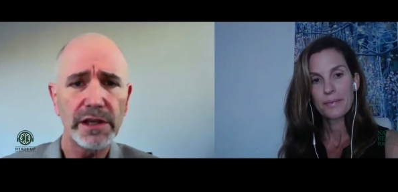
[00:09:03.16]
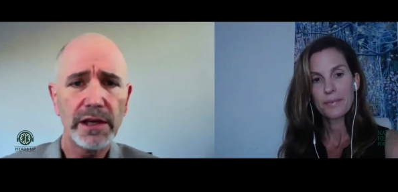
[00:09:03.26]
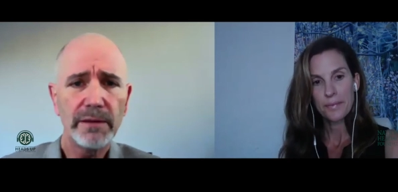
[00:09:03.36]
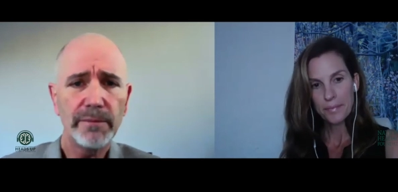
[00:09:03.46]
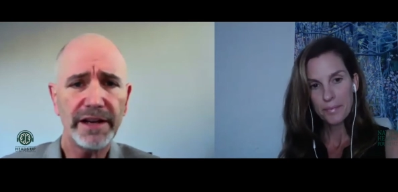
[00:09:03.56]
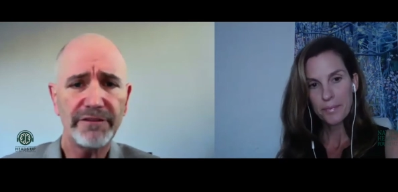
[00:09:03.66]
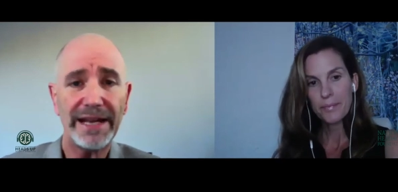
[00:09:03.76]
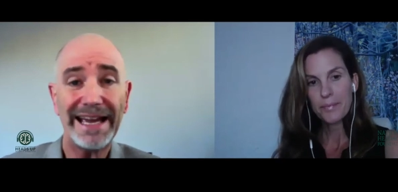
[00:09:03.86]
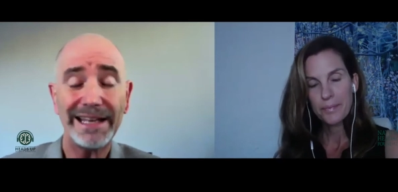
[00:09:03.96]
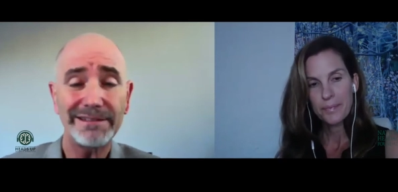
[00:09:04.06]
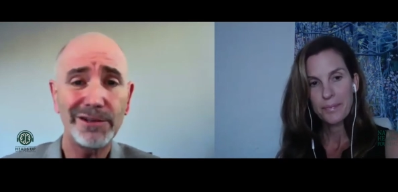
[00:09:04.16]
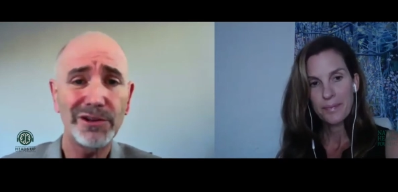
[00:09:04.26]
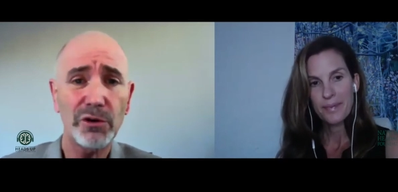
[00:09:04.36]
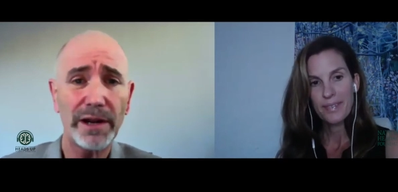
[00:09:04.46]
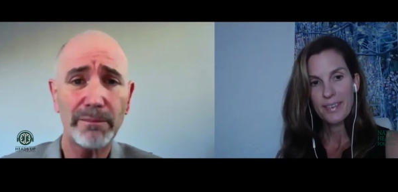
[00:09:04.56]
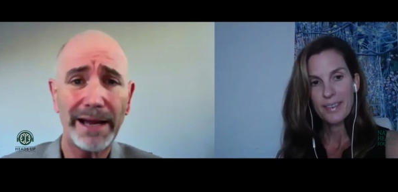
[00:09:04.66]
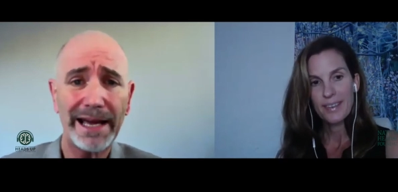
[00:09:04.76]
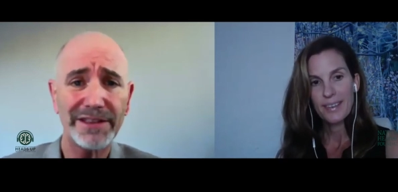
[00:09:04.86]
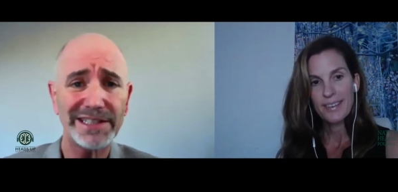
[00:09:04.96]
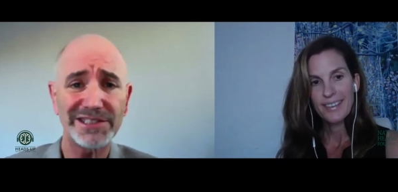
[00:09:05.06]
Speaker 1: mm-hmm. but if mm-hmm. you add do the quick
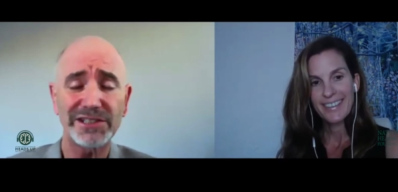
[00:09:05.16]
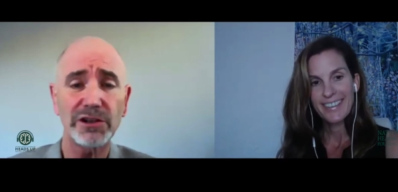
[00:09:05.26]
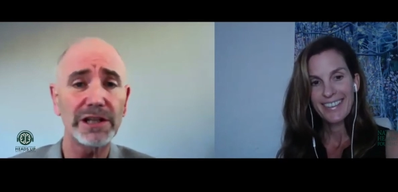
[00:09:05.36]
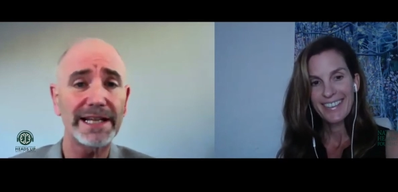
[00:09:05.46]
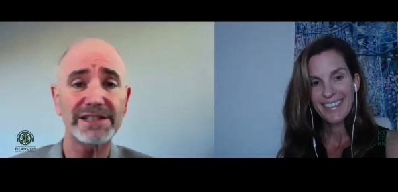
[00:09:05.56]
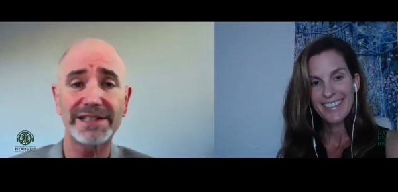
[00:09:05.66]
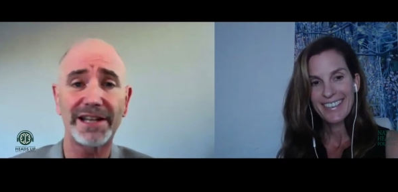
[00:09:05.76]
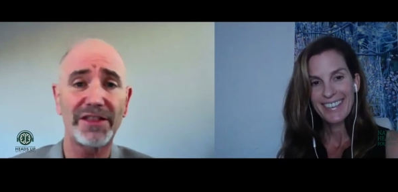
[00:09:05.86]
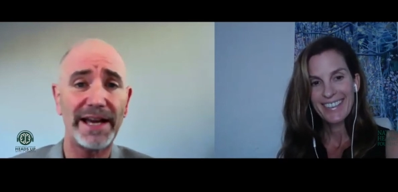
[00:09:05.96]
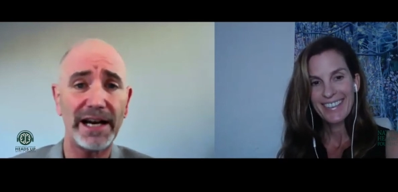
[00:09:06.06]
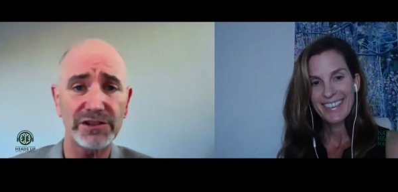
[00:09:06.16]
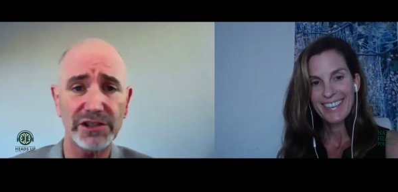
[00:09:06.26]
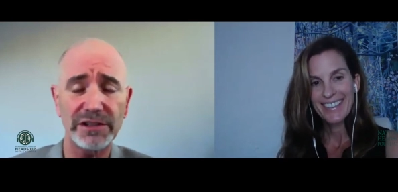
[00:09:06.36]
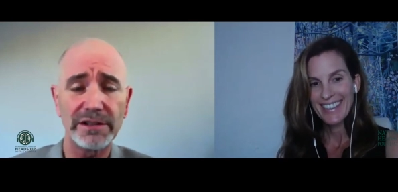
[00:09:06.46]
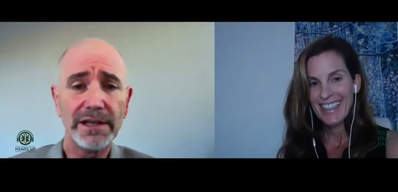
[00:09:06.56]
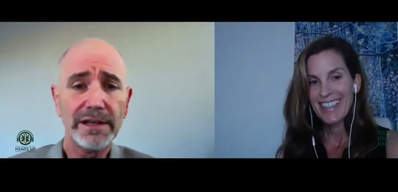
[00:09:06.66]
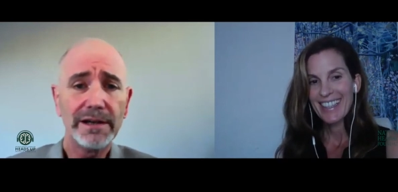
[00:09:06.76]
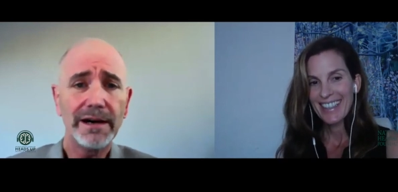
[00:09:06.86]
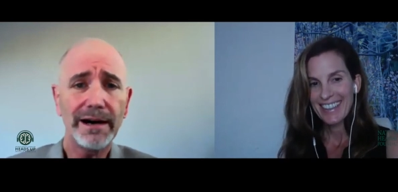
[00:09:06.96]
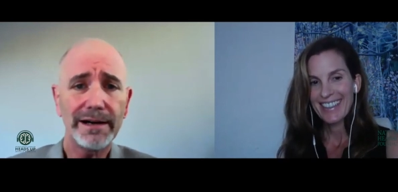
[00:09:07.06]
math, that's still less than a thousand
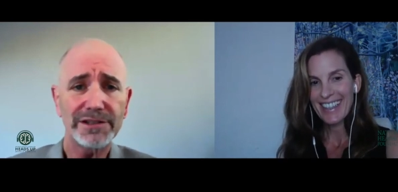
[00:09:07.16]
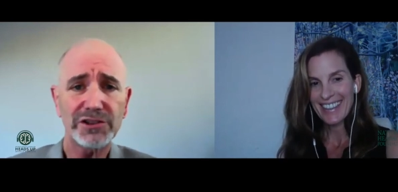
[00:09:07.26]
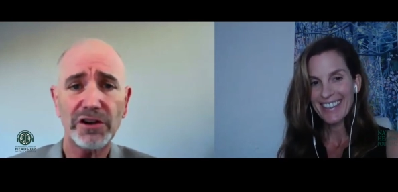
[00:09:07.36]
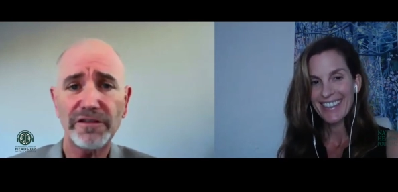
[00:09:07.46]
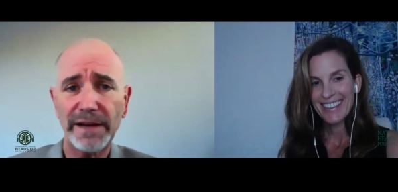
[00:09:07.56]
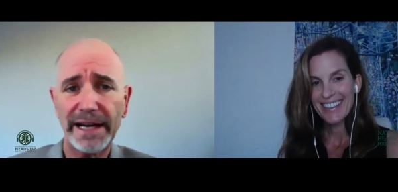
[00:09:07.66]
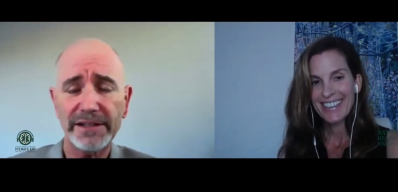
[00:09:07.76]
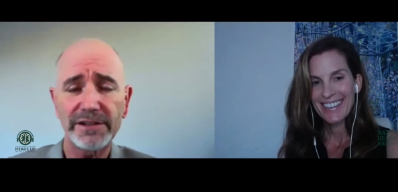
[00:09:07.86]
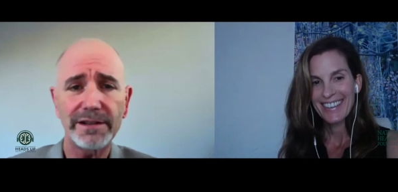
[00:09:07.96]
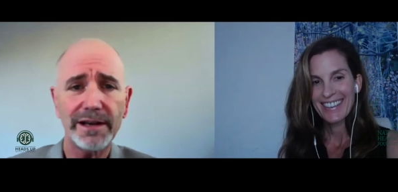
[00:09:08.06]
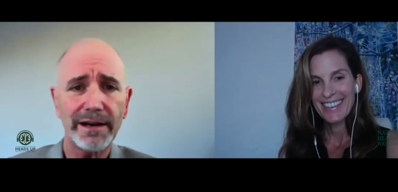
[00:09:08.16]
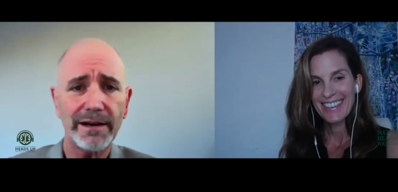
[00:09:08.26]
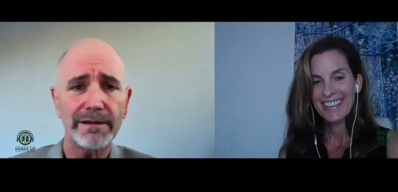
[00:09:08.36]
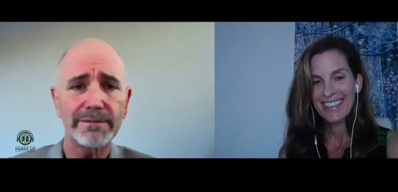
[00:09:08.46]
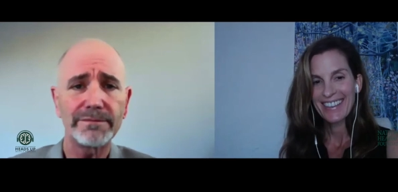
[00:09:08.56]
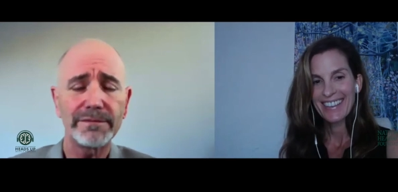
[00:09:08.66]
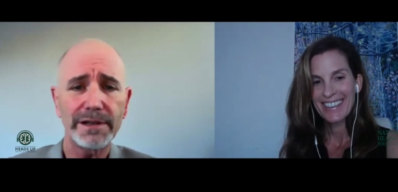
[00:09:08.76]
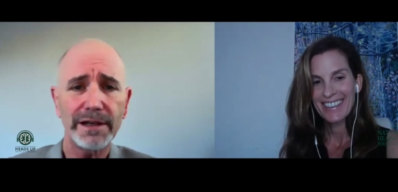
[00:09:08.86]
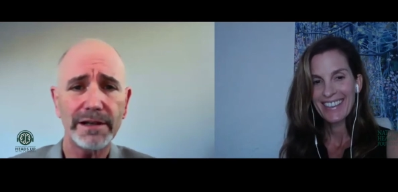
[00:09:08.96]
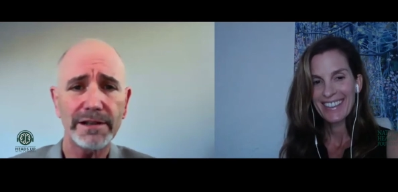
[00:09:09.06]
uh, yeah. certified uh,
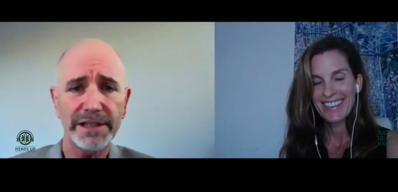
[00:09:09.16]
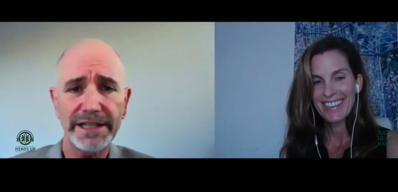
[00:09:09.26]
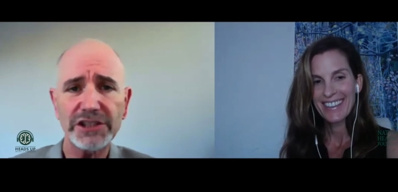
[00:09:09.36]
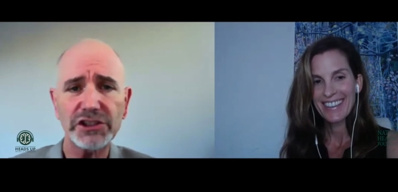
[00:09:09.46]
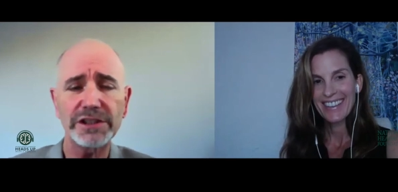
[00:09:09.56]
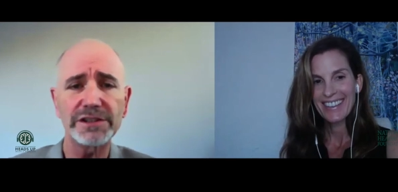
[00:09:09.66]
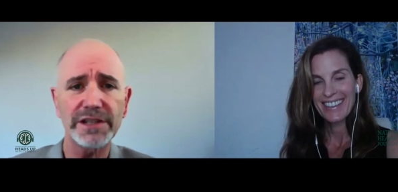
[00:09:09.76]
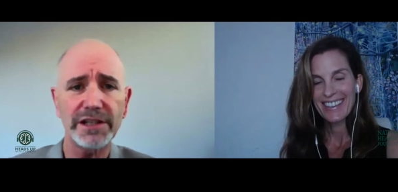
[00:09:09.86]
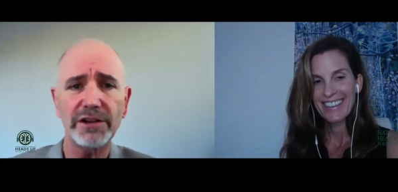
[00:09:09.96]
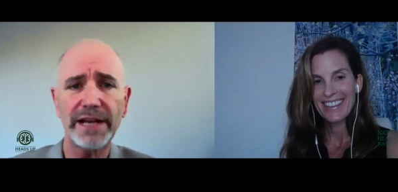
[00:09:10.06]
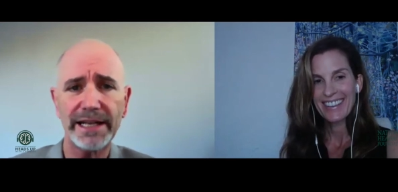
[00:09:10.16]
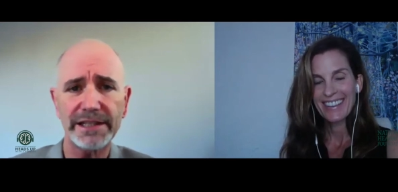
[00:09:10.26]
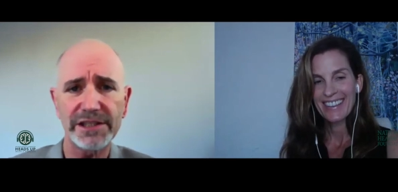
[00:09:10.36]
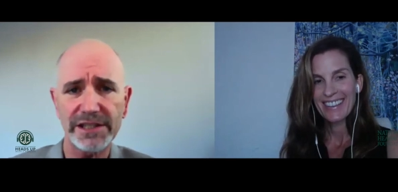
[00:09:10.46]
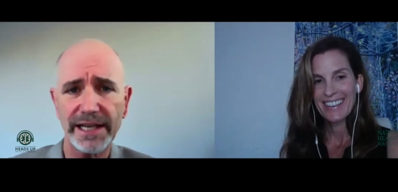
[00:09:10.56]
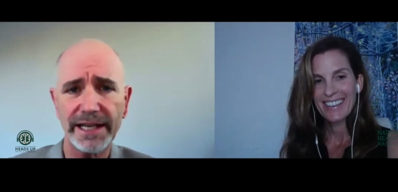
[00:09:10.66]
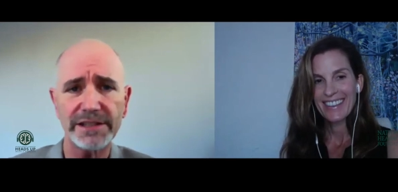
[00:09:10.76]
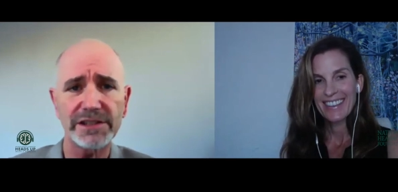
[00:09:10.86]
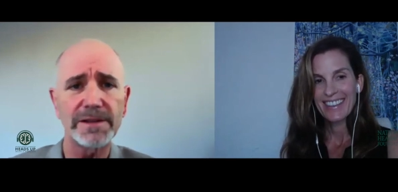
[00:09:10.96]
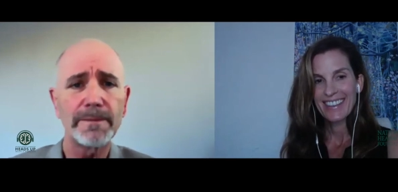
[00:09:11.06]
uh, clinicians in the United
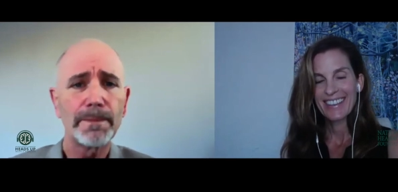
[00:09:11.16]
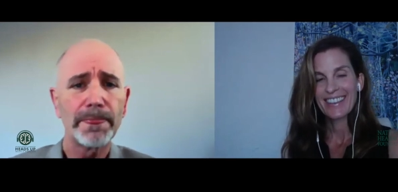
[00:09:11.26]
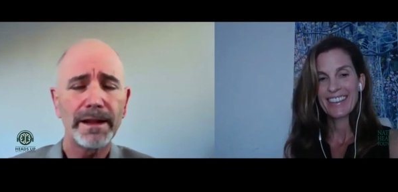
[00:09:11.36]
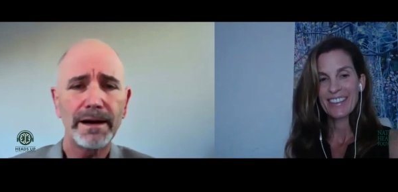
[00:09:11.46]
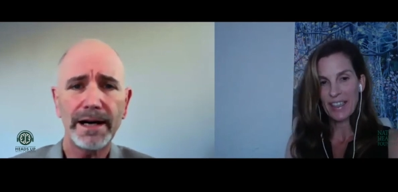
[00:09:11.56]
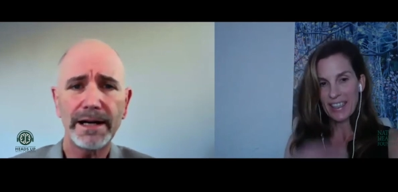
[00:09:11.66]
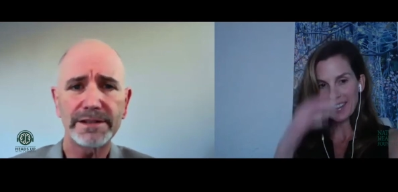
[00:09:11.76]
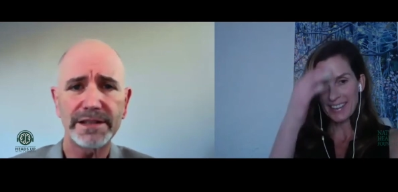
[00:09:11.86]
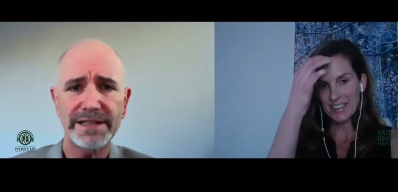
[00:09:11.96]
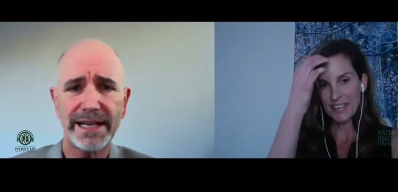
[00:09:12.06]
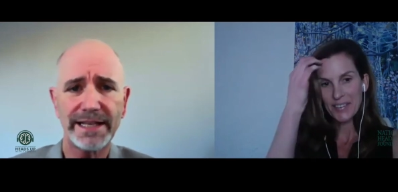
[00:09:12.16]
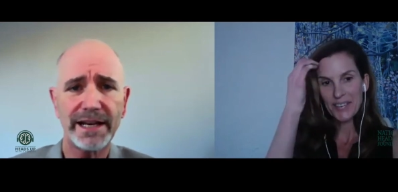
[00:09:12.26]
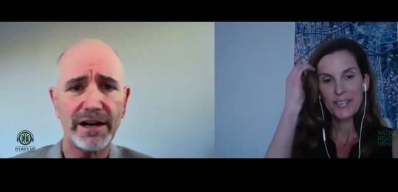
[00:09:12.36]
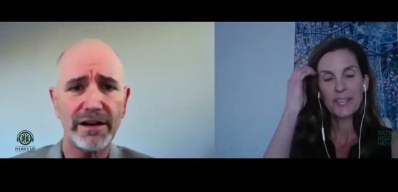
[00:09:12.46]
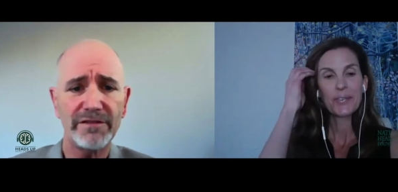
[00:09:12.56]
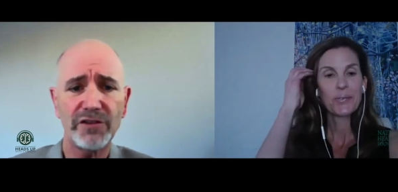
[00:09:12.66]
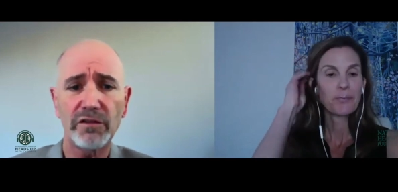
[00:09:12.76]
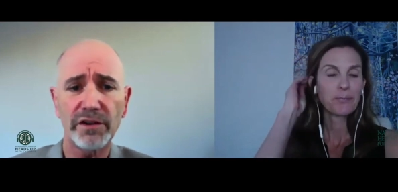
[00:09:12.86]
States uh, right. to take care of over